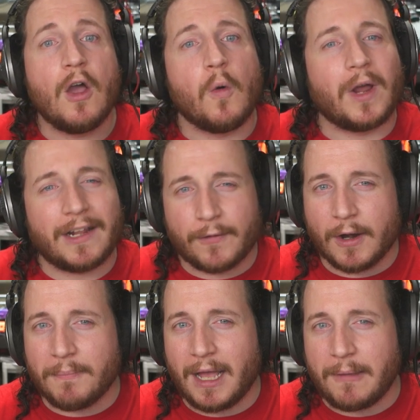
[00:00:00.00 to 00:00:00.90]
whatever
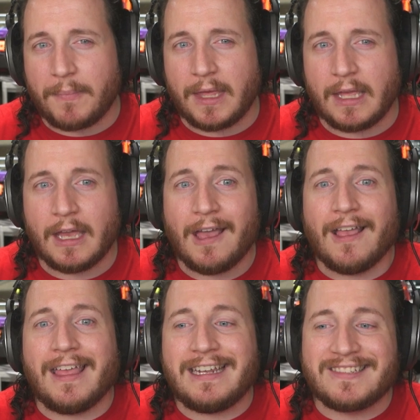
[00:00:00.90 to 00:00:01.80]
it might be,
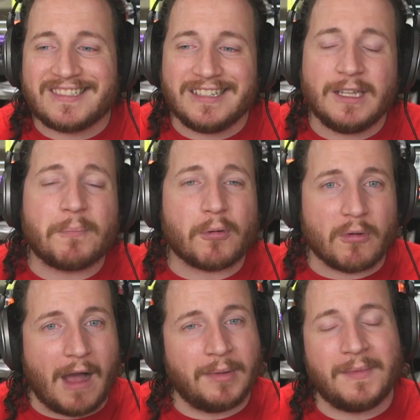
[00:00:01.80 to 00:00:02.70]
it is still a
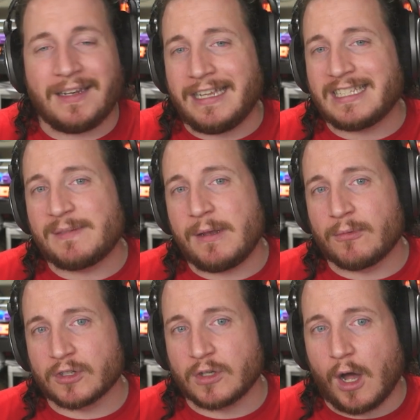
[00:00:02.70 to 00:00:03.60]
problem that needs to be
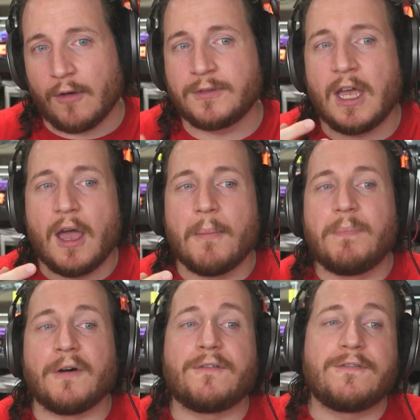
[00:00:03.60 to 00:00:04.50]
resolved
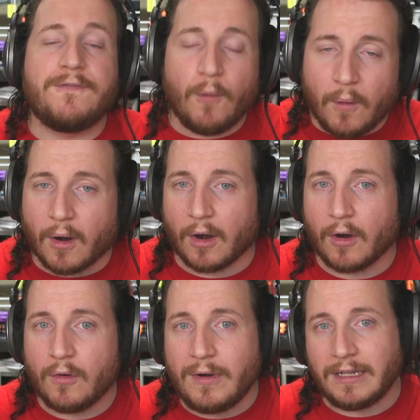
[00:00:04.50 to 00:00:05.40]

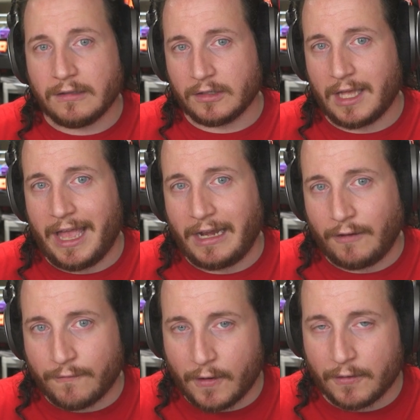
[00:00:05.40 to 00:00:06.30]
before we look
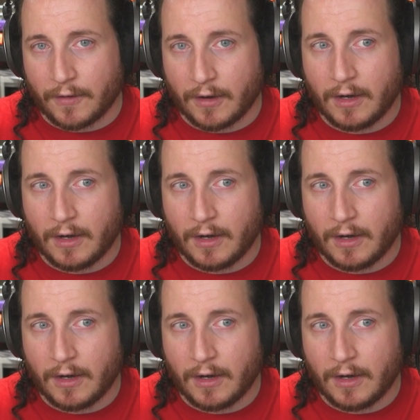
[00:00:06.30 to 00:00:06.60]
any further.